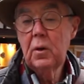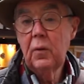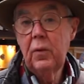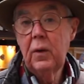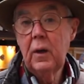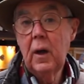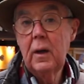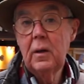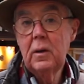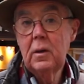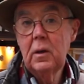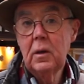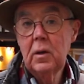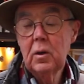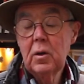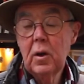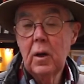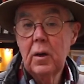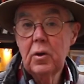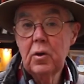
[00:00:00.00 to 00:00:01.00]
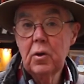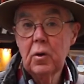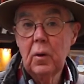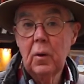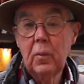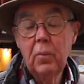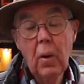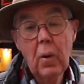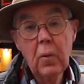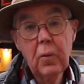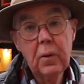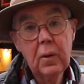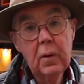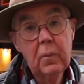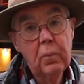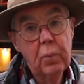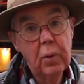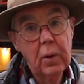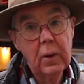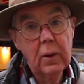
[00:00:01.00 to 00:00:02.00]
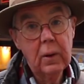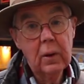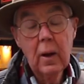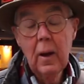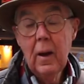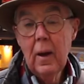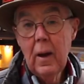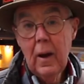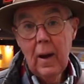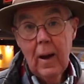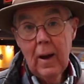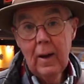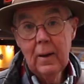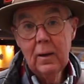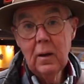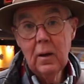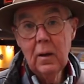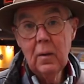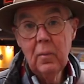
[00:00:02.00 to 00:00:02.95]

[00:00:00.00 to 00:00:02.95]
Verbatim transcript: of the 18th century, both in Britain and in